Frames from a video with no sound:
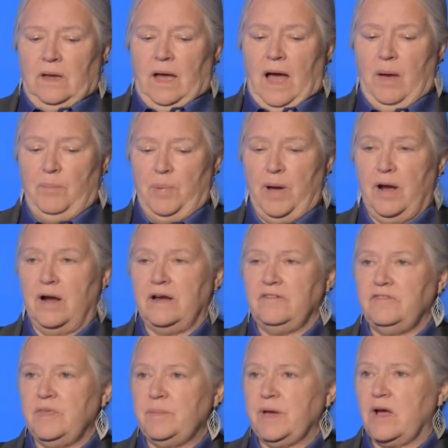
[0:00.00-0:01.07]
a part
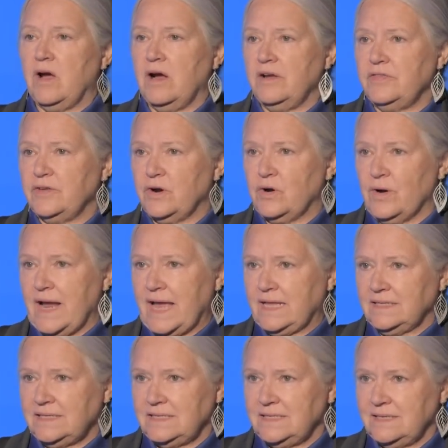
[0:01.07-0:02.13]
of the MacArthur
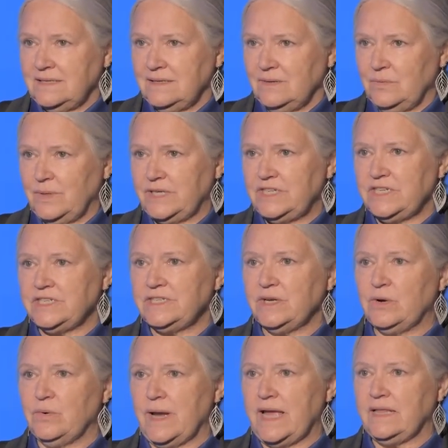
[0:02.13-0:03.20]
grant, which is a
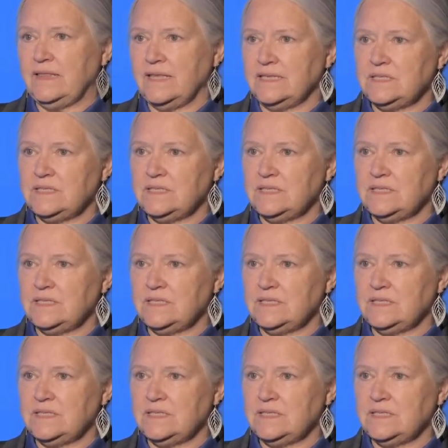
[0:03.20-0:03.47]
grant that